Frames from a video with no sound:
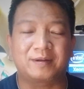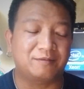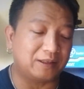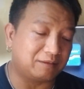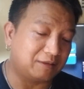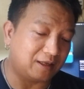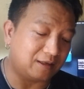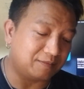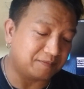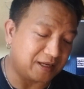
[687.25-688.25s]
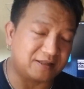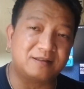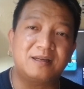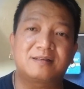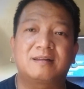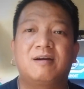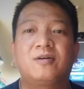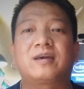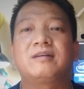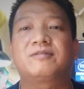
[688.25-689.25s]
but what they may say is that,
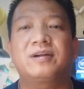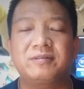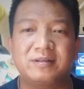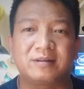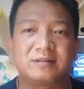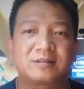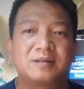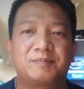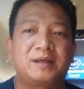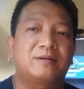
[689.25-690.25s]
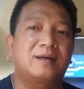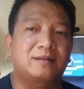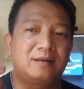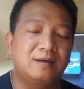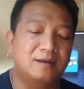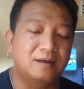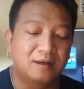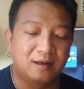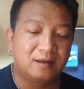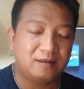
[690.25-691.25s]
okay, it's very easy, just simply connect the
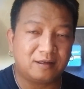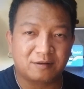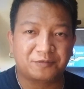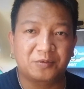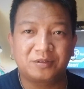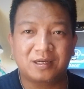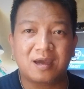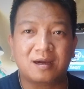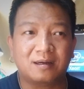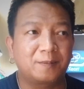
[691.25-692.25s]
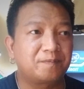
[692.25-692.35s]
earphone jack,